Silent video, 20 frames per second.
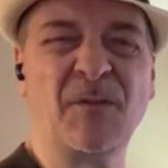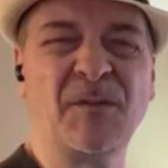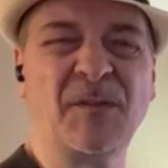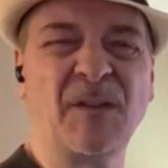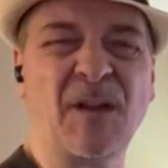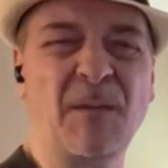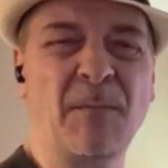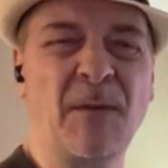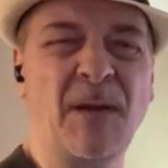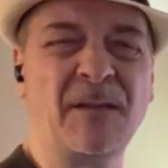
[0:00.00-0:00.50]

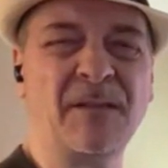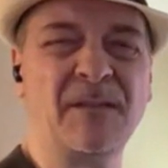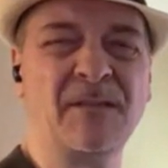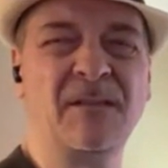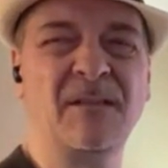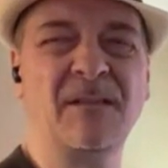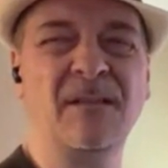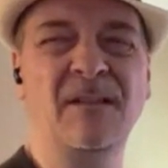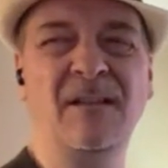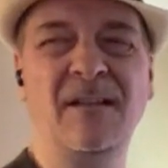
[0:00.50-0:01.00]
Starbucks
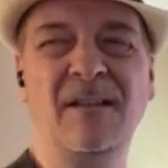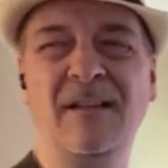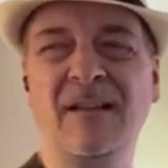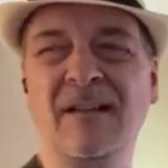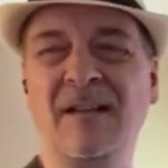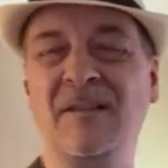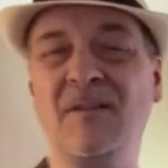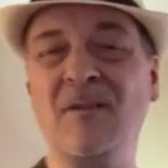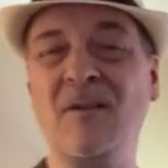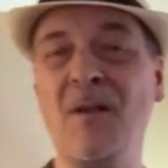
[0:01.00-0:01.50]

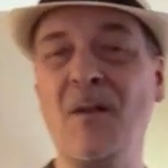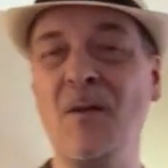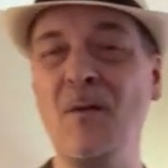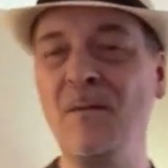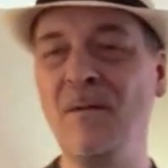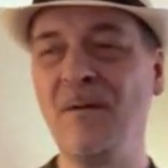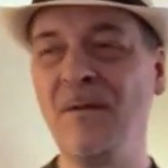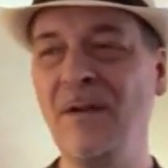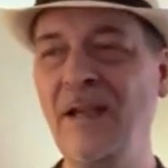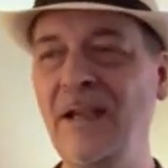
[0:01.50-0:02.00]
because they're all
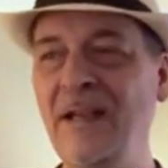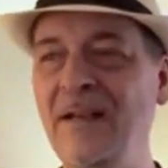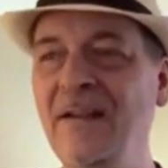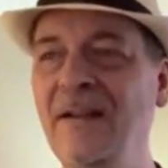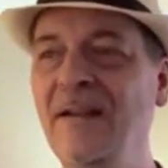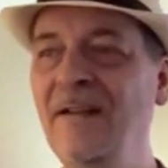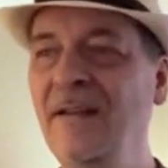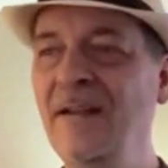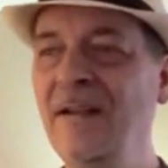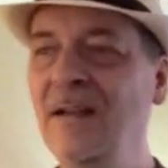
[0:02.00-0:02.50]
over, right?
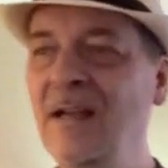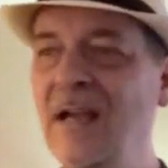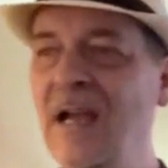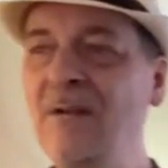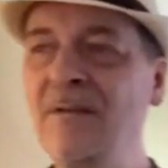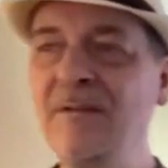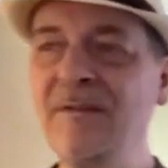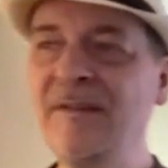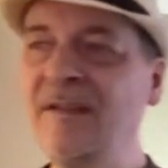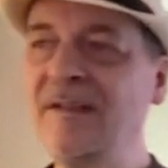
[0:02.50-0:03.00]
I
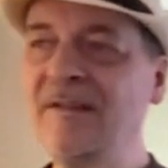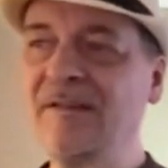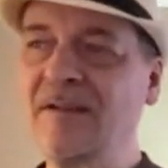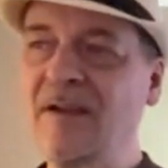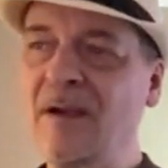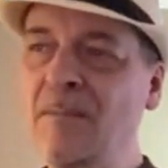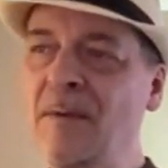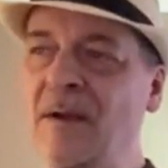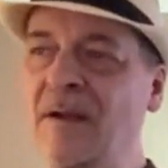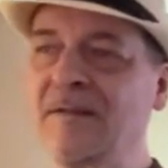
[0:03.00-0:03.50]
don't see a
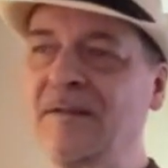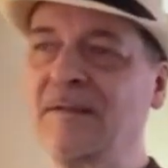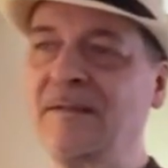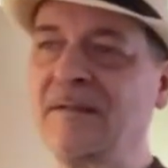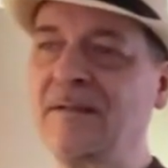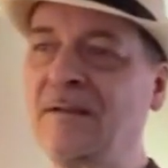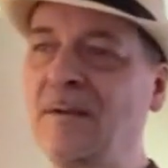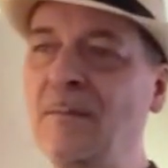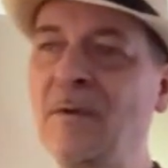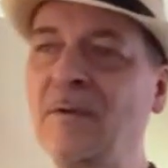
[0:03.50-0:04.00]
Starbucks
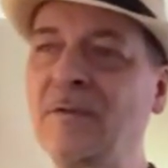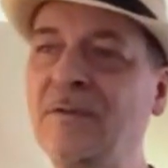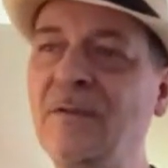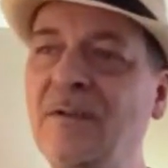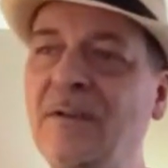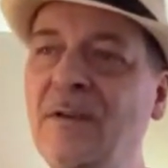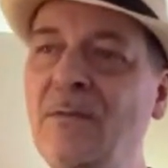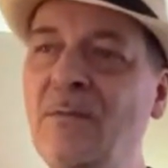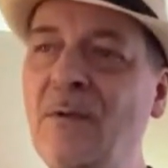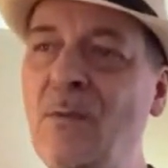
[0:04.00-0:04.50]

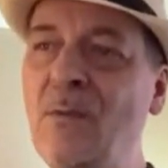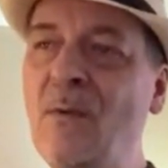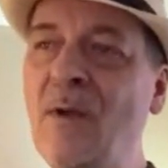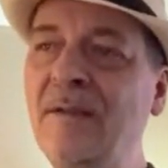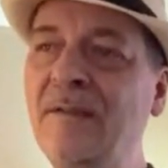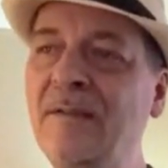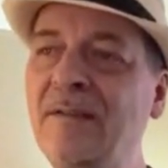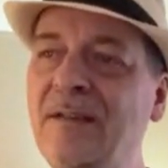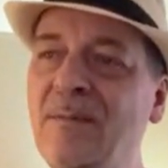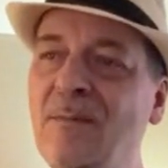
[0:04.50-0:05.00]
commercial anywhere. Why
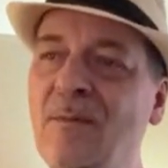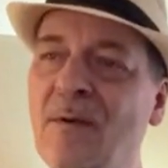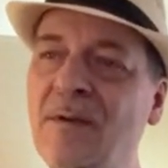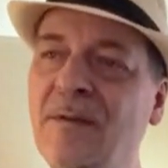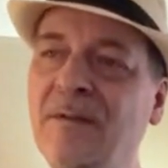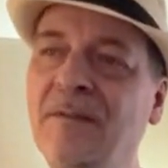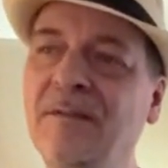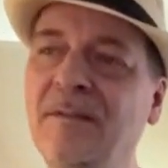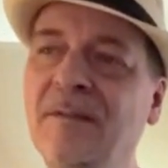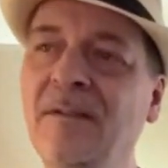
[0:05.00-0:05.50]
is Tim Hortons?